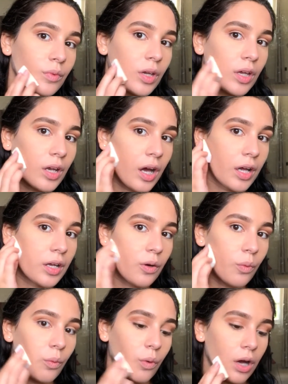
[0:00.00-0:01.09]
and I
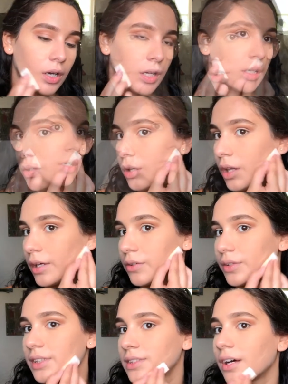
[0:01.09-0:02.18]
don't want it to like
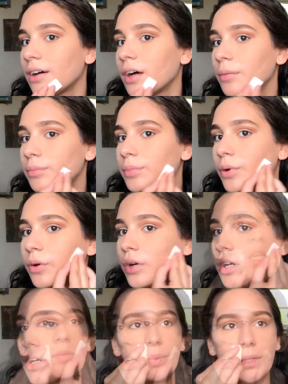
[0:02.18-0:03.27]
crease up or
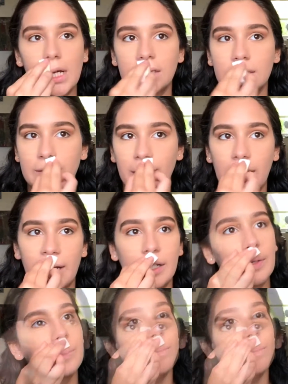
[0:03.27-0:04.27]
blotch it behind.